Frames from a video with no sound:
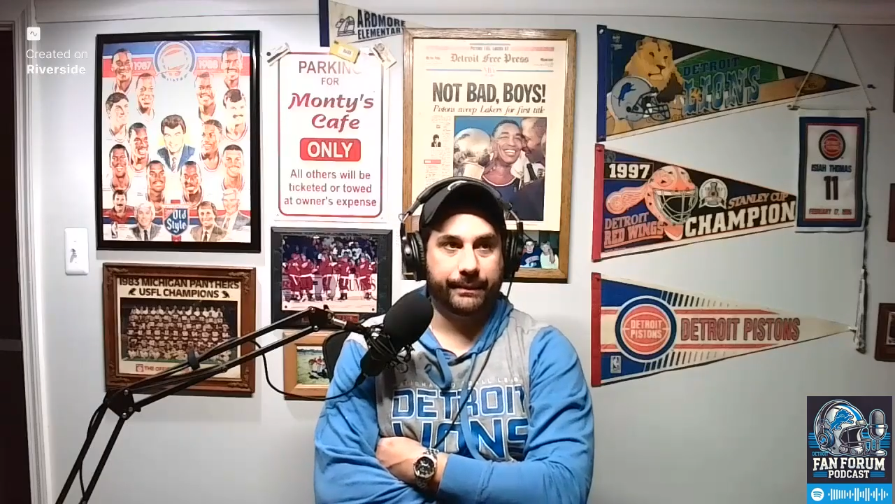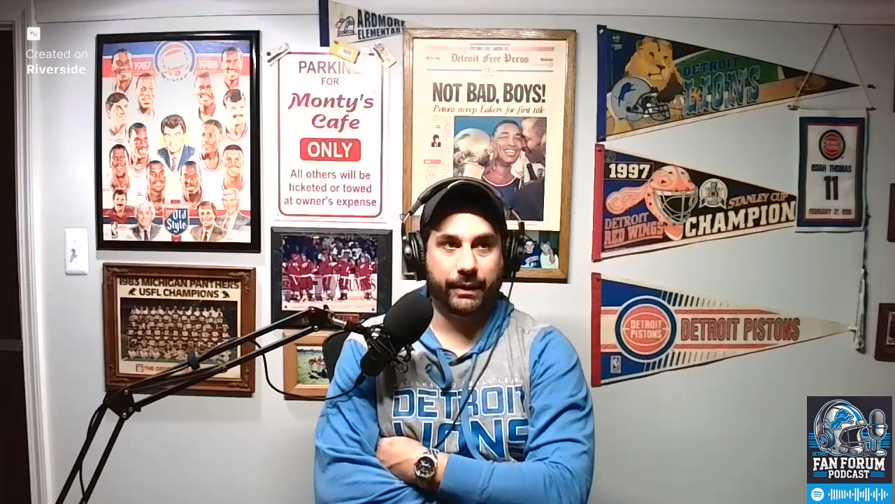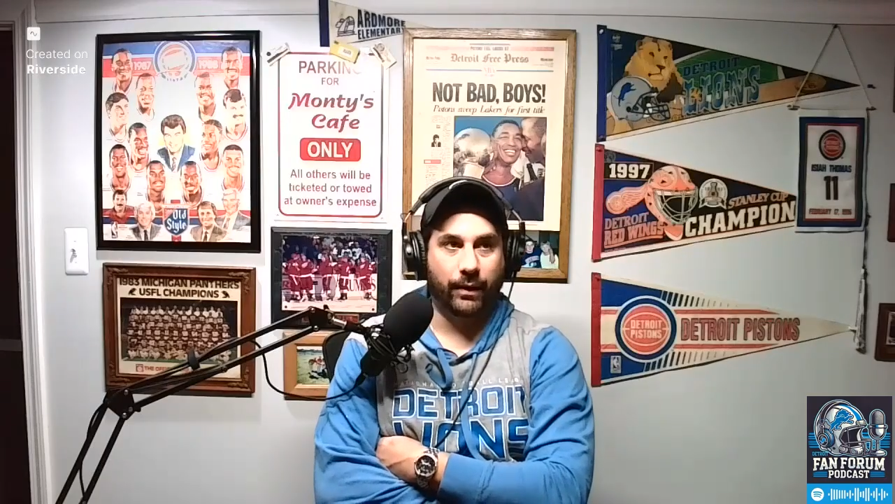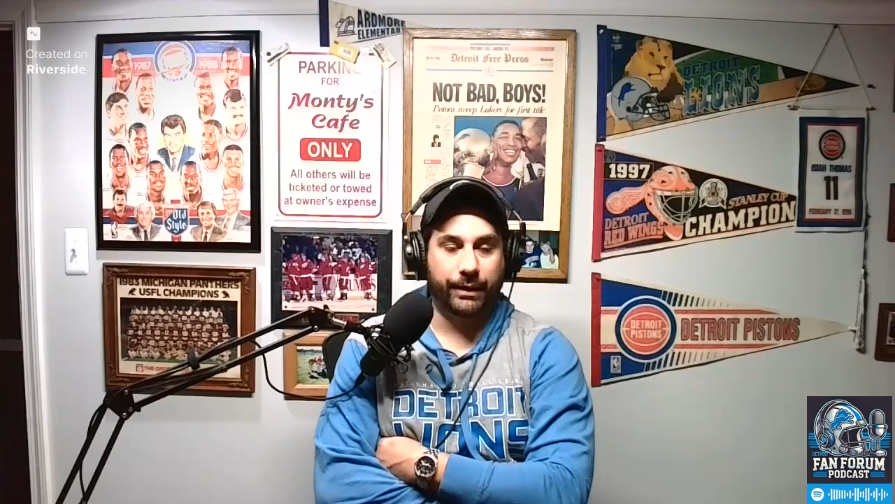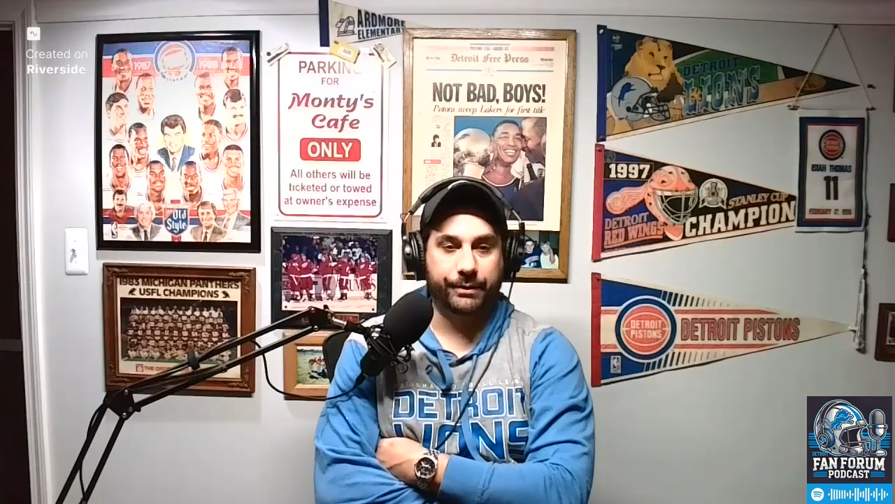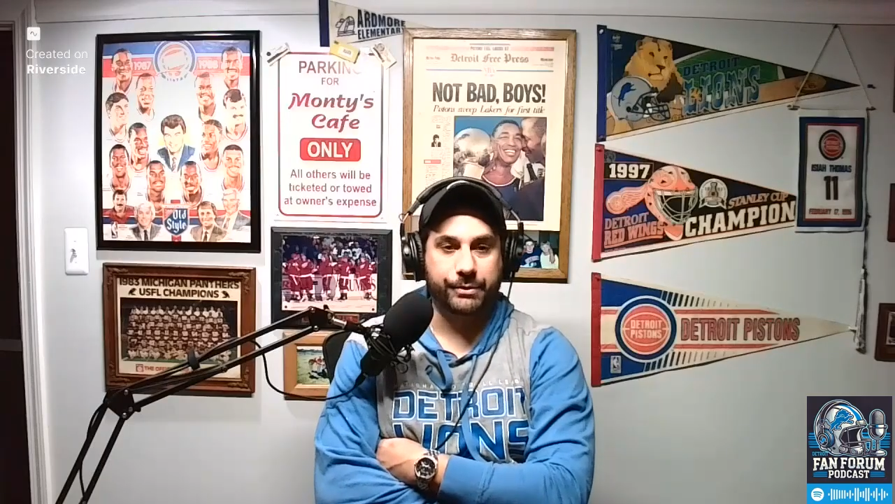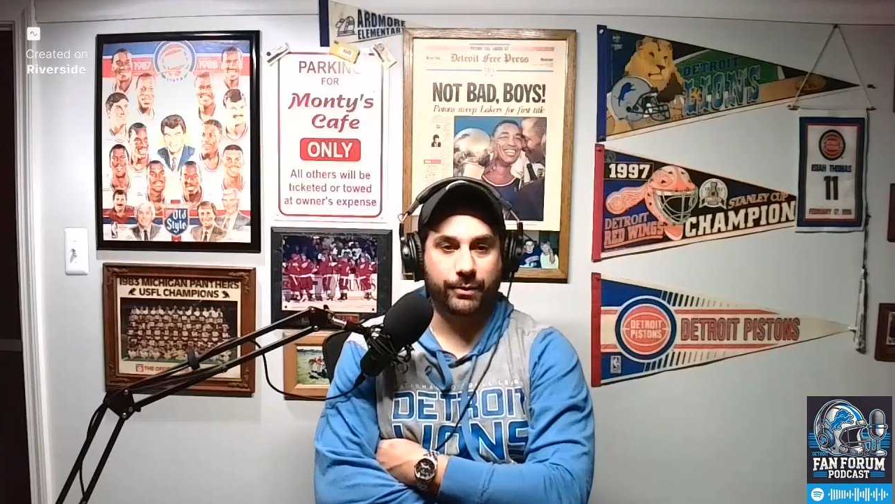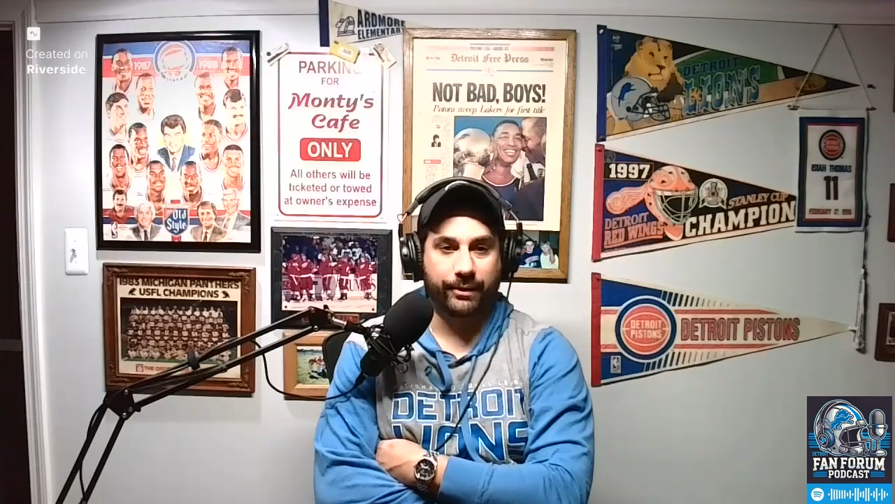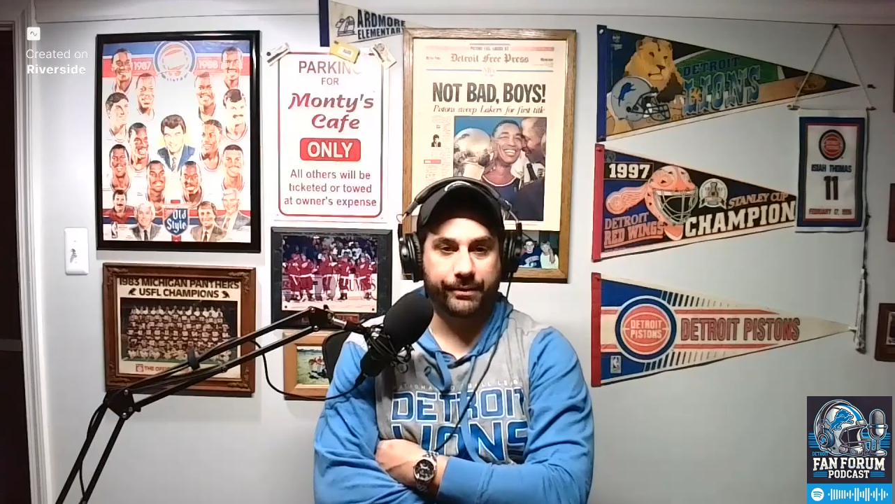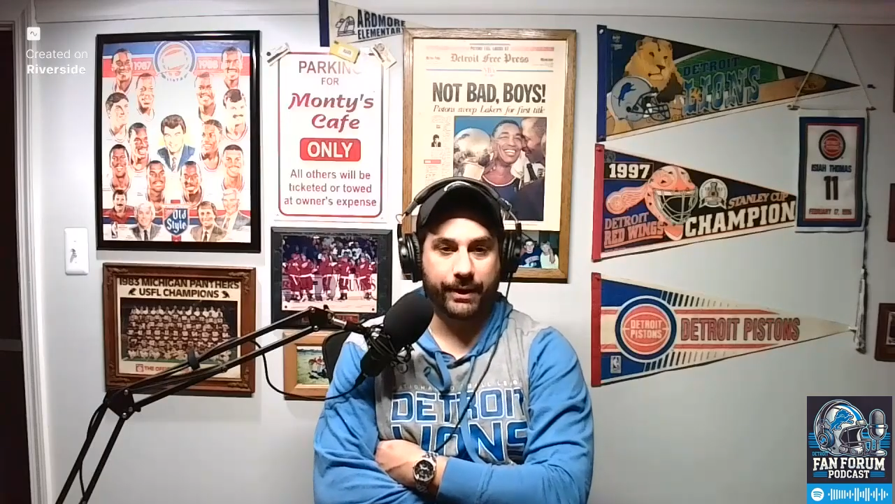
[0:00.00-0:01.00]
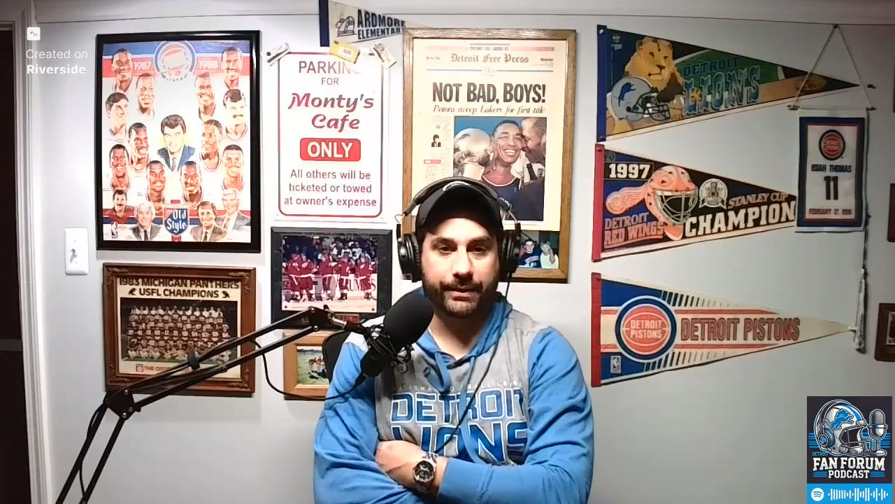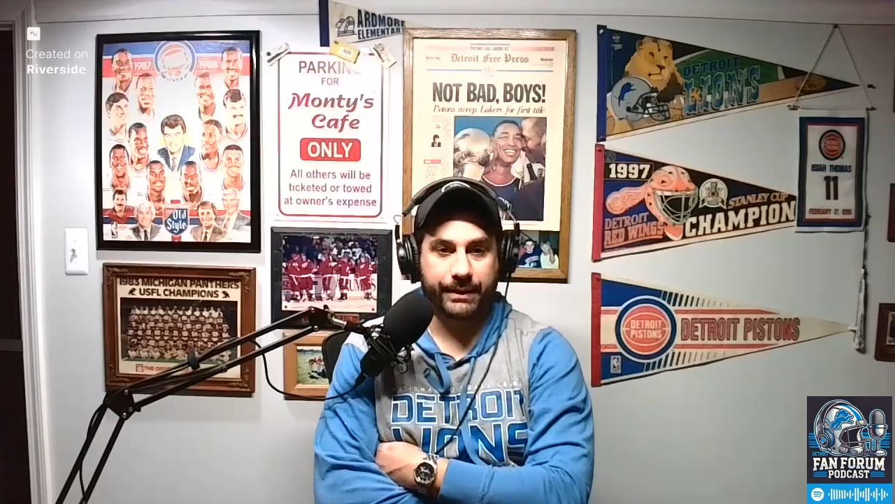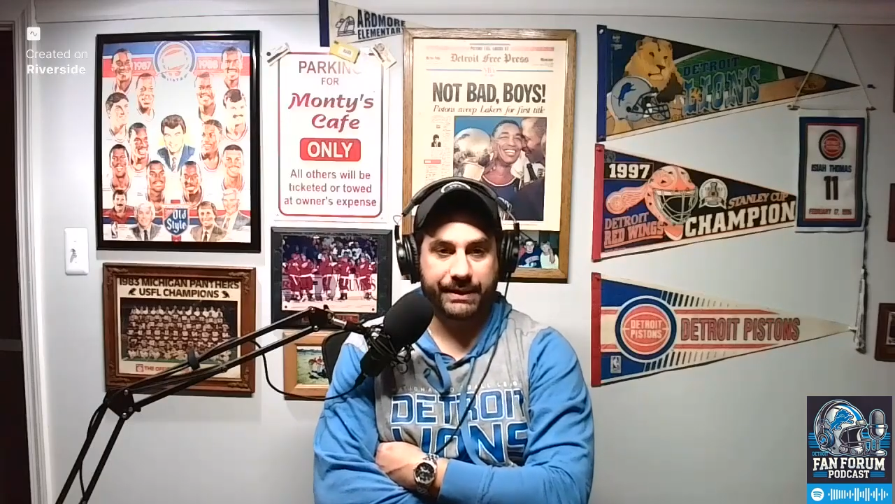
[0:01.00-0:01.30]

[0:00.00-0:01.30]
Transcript: 112 yard and a